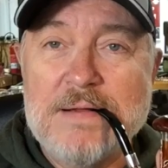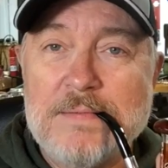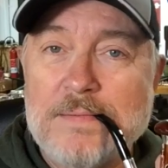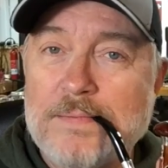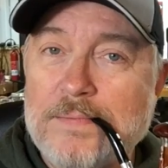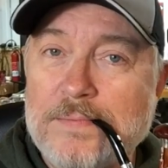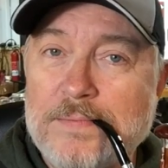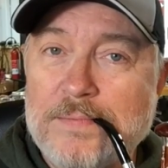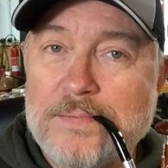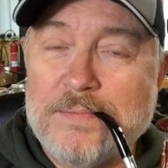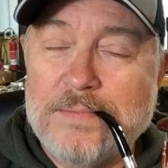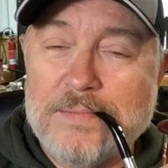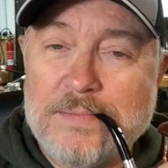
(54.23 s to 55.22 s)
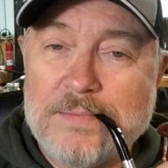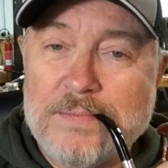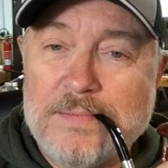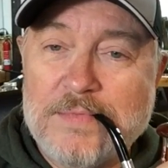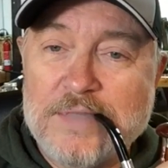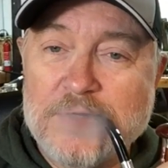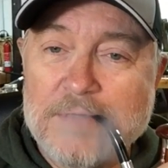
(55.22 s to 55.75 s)

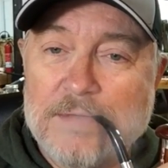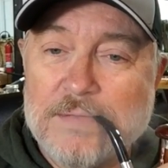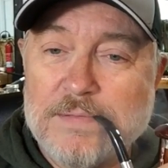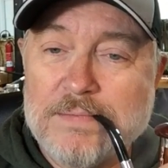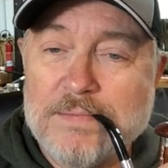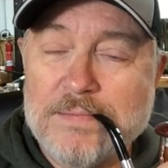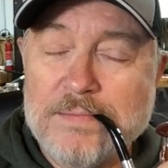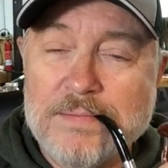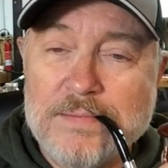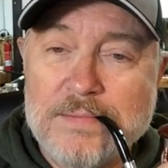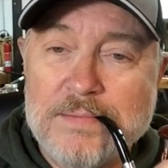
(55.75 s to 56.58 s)
[no speech]